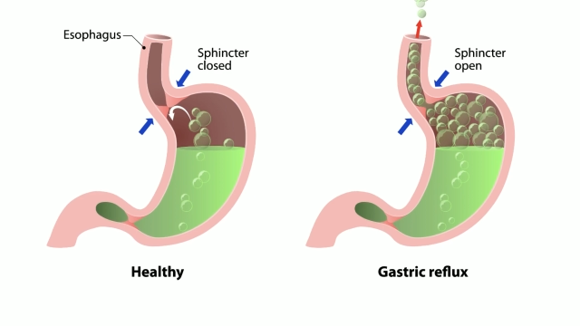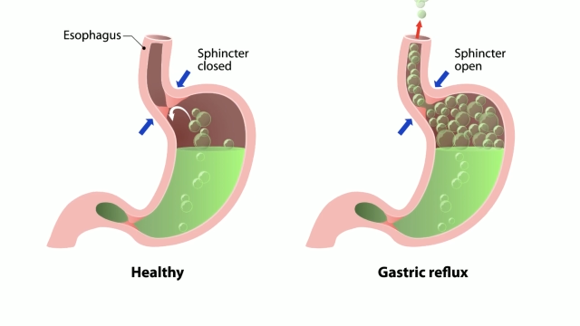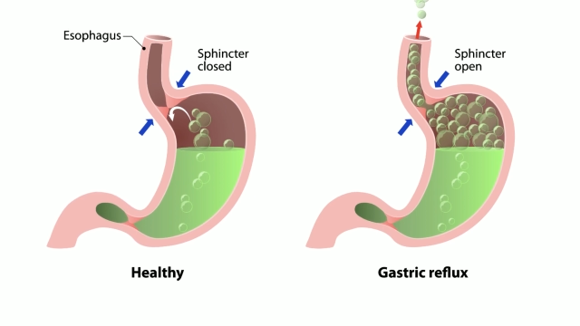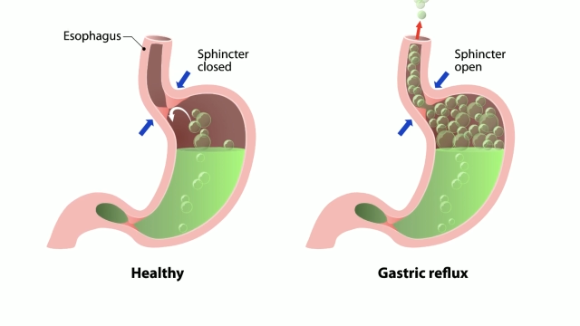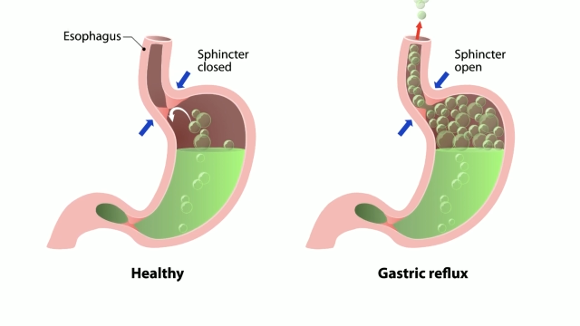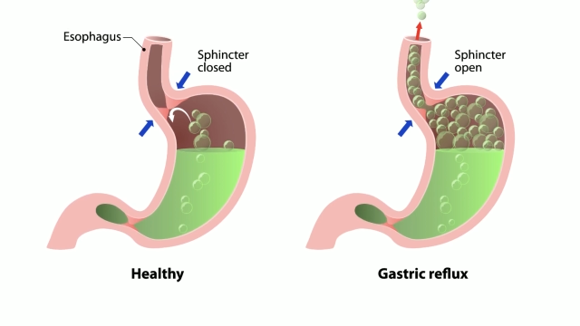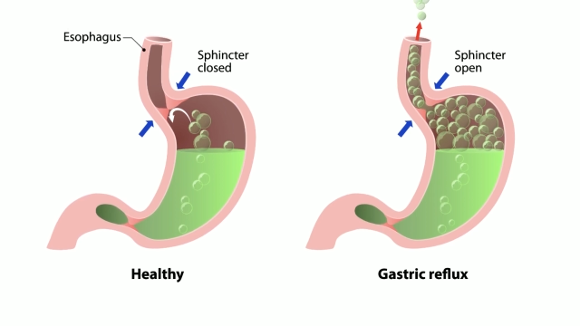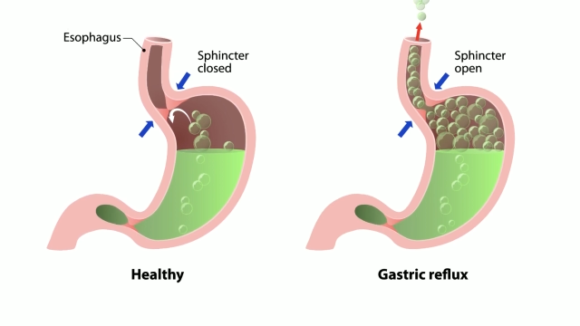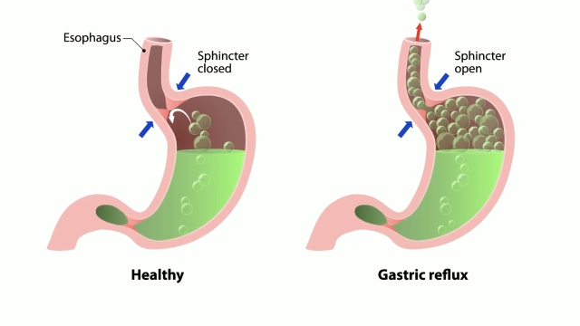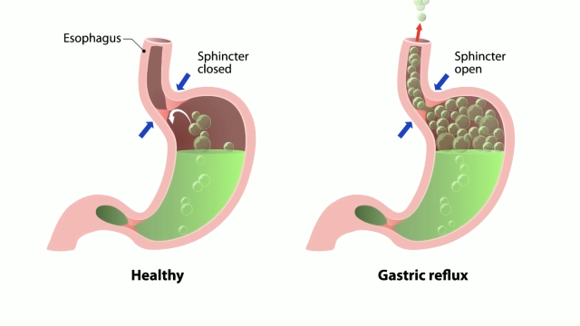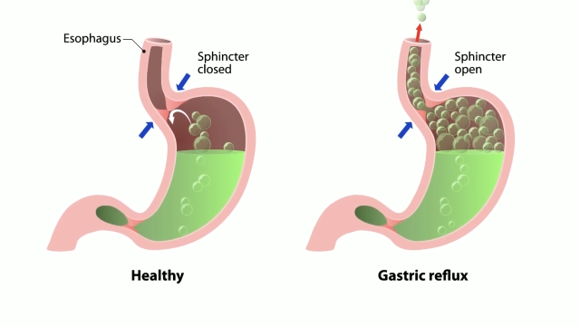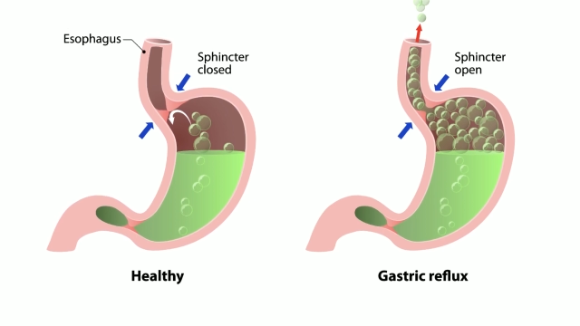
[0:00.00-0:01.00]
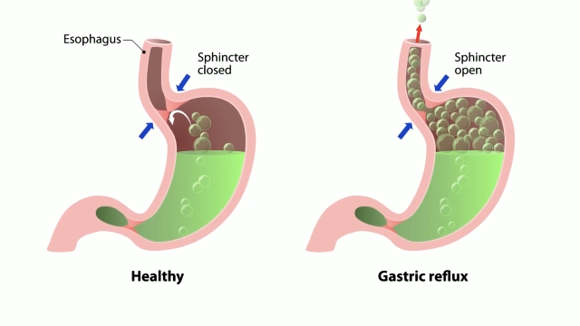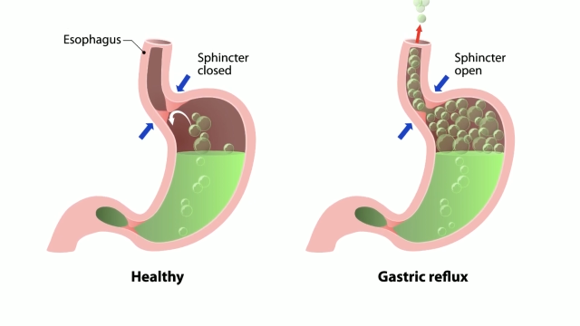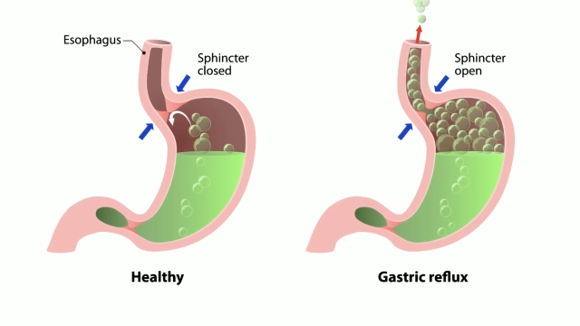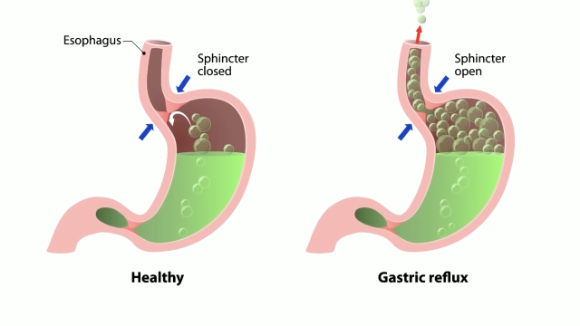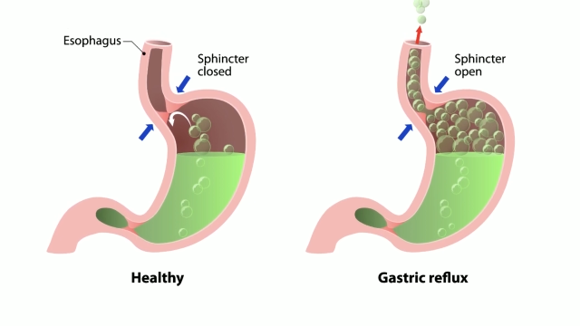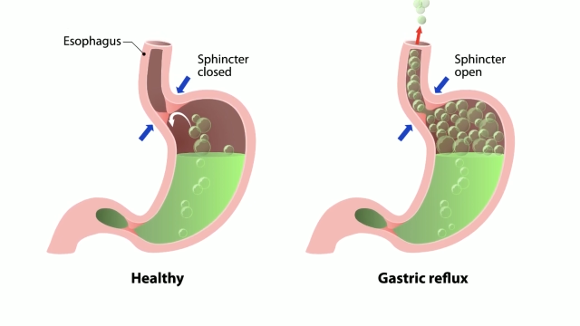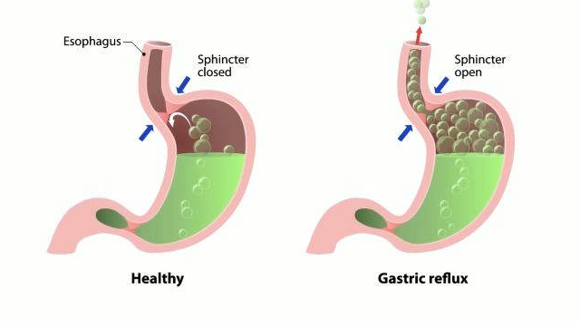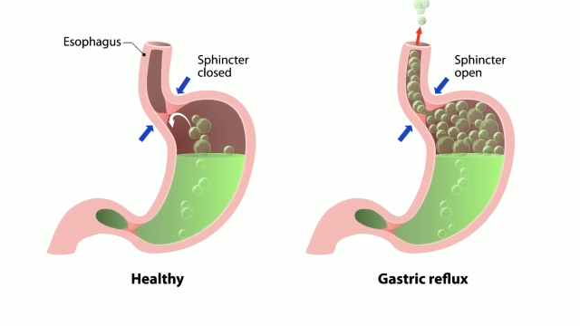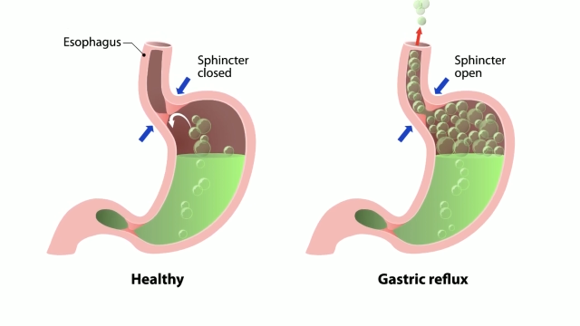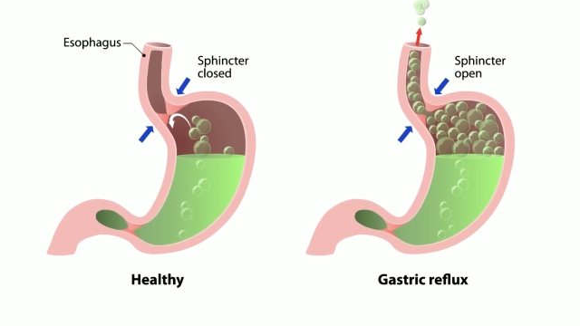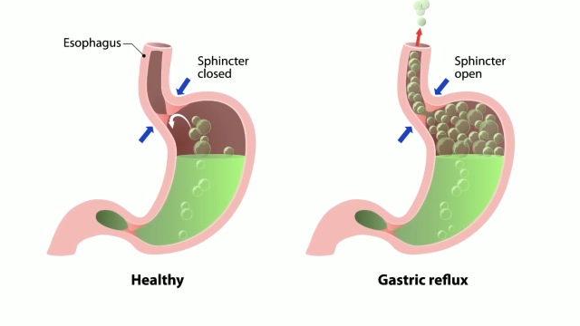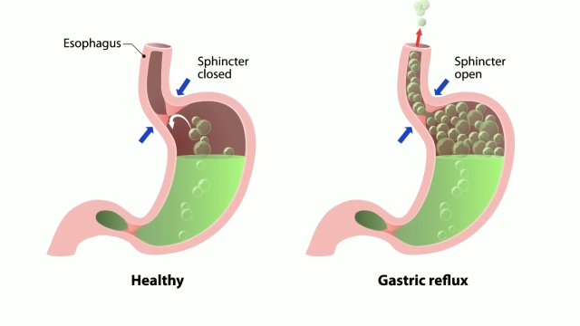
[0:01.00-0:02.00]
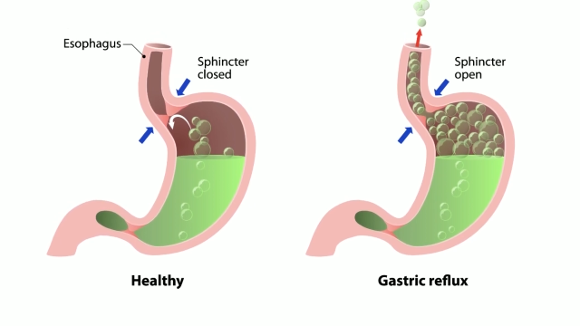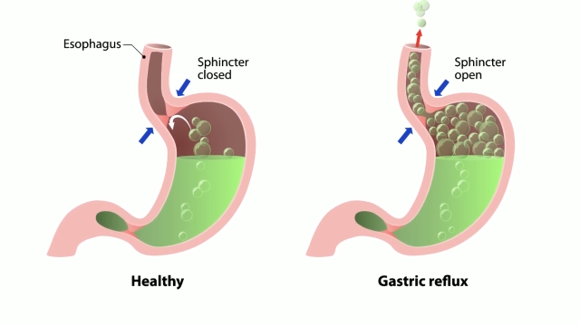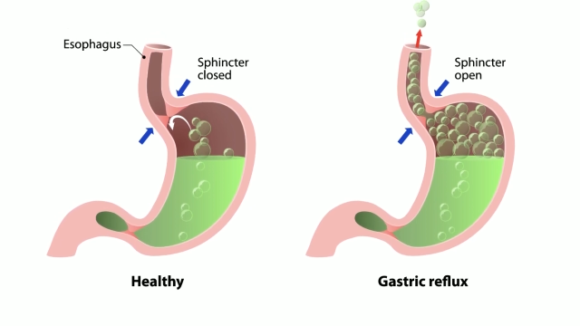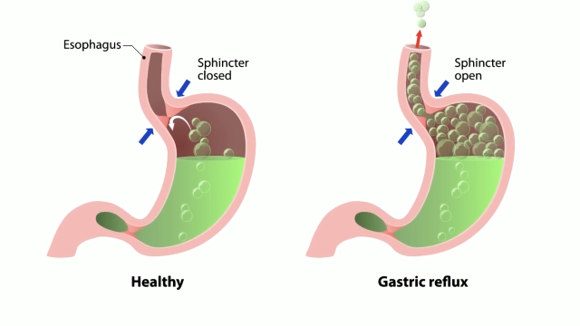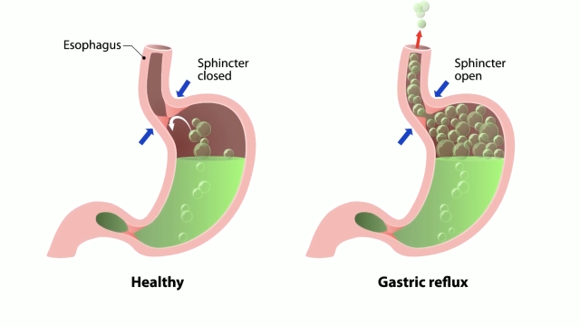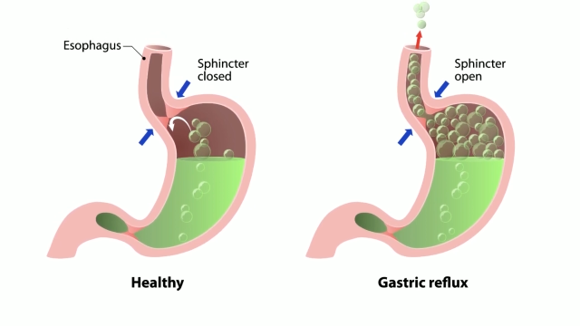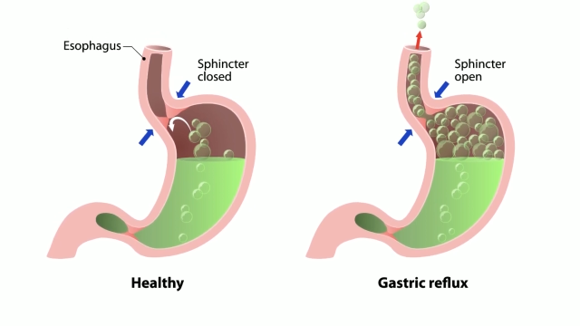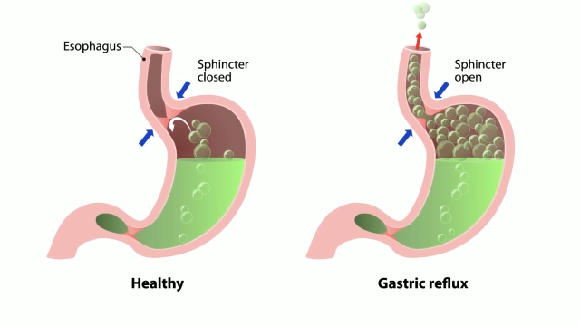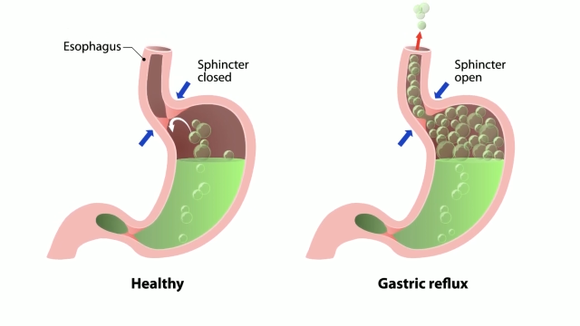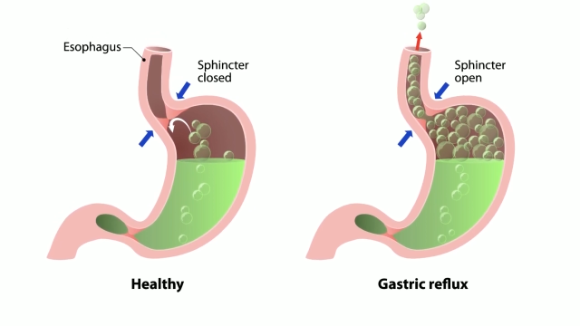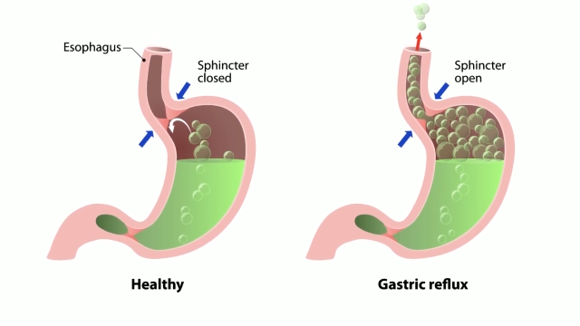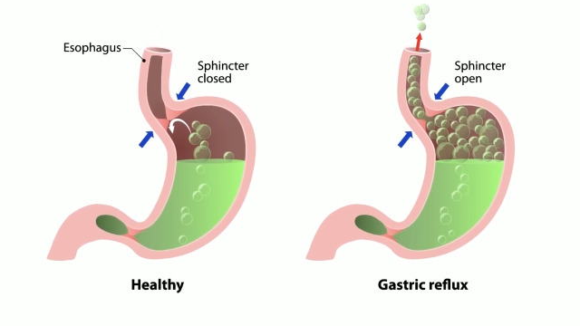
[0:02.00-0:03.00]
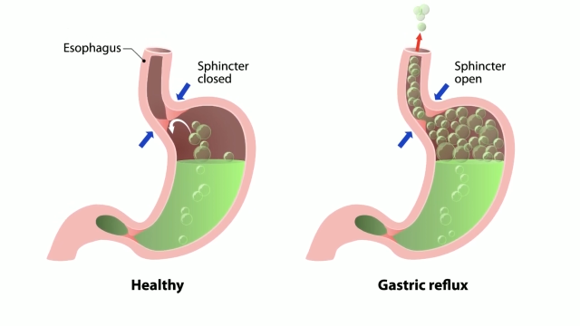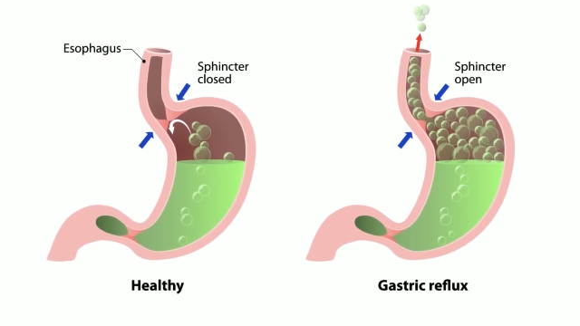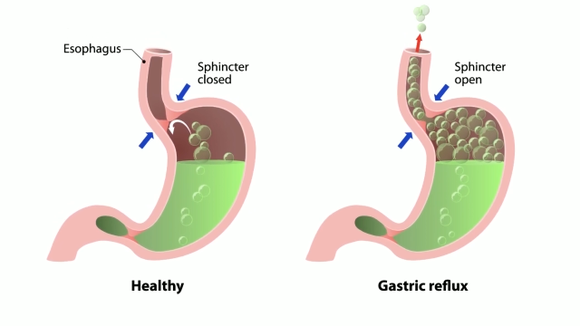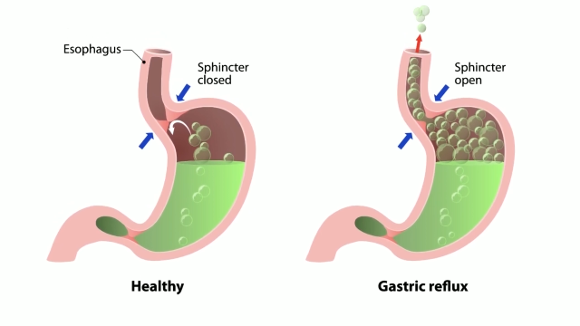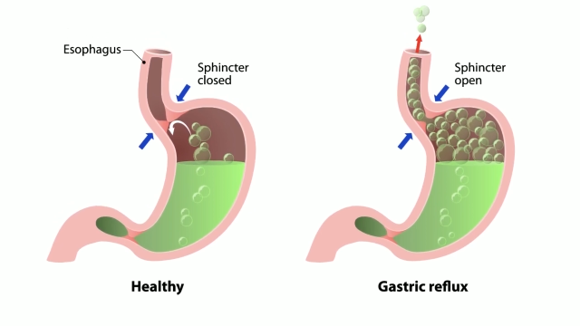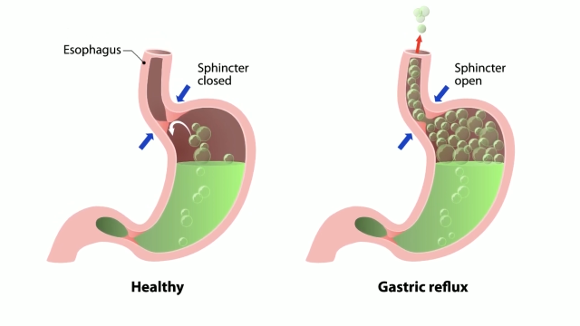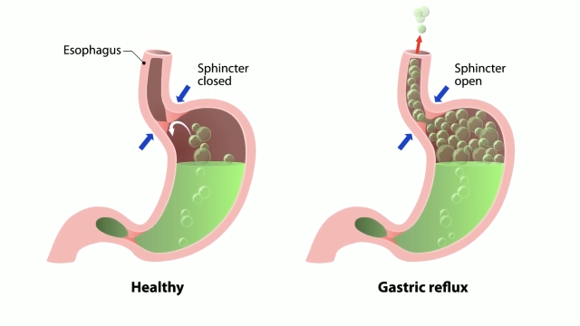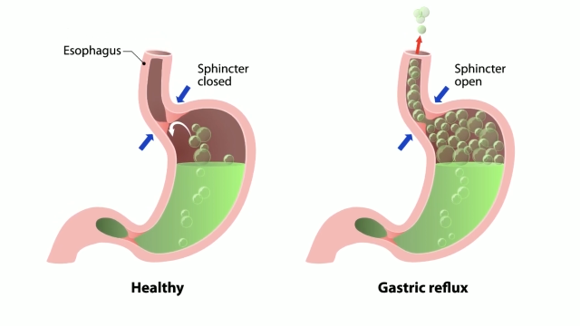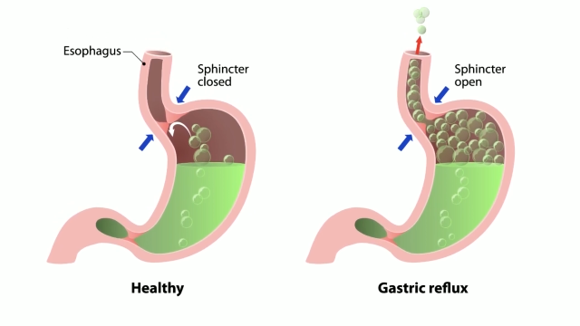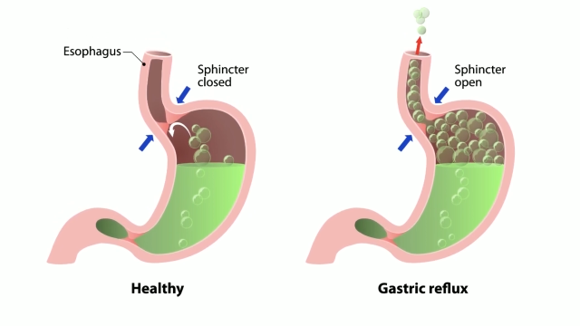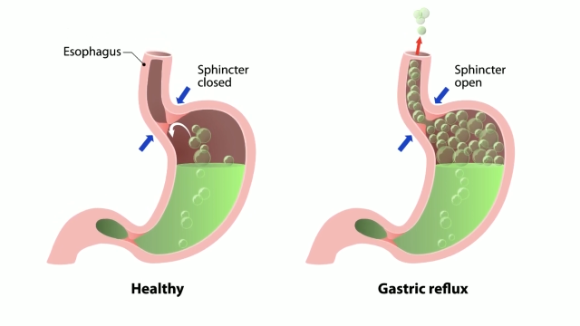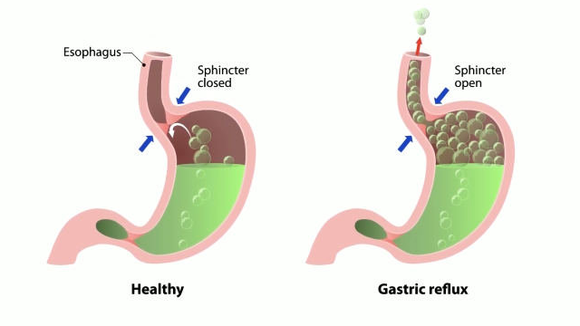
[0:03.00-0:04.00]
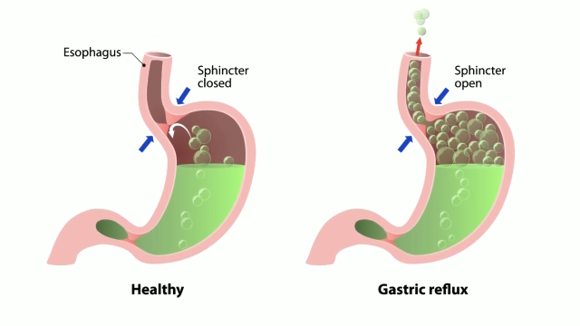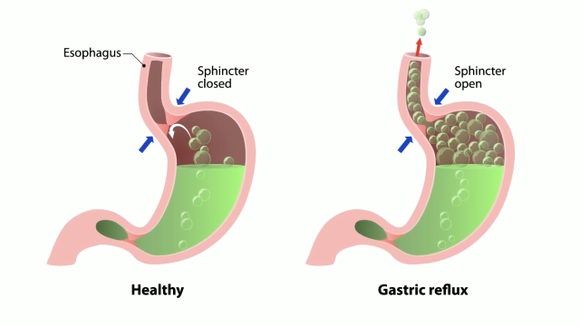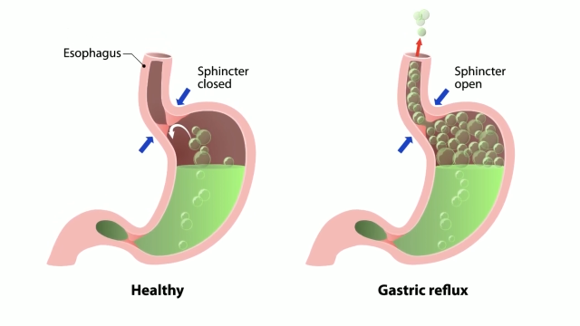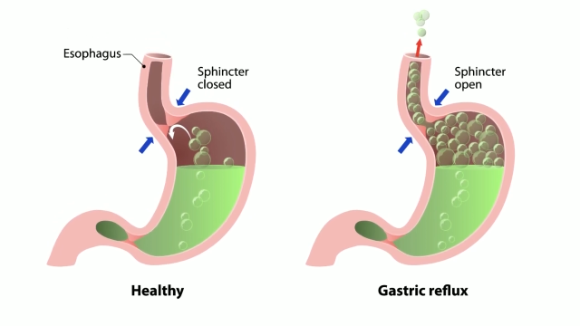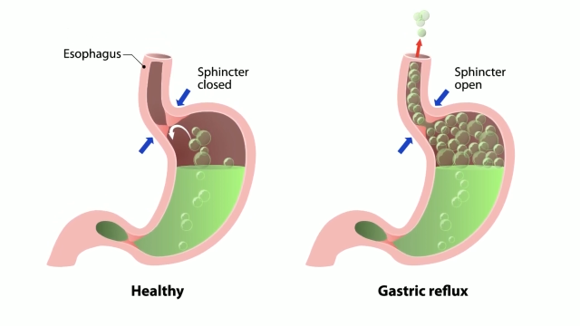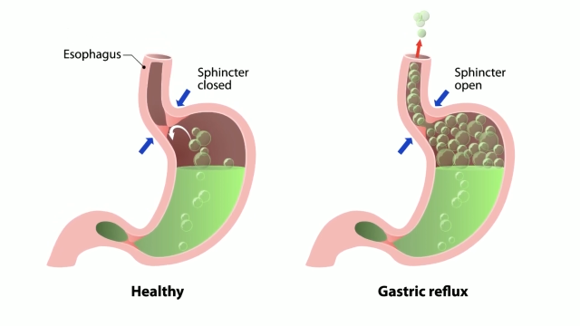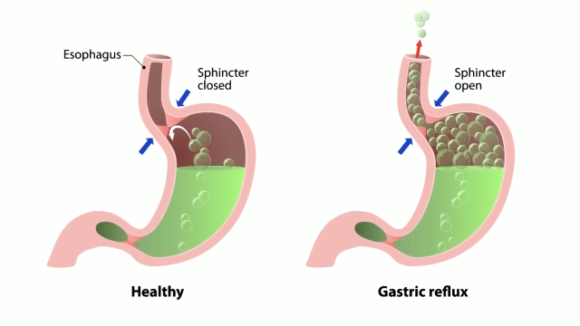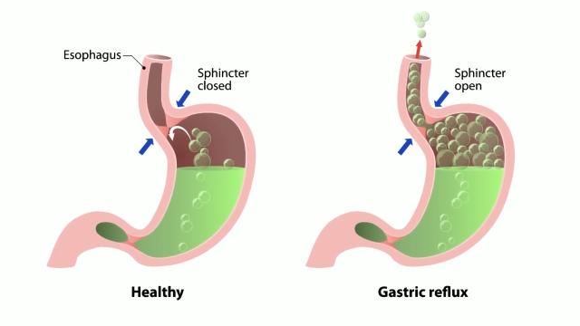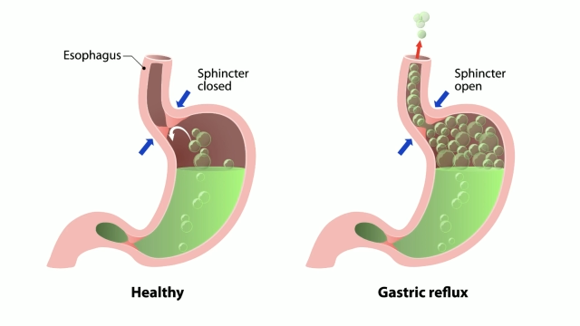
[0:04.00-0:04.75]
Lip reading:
[unreadable: no face in view]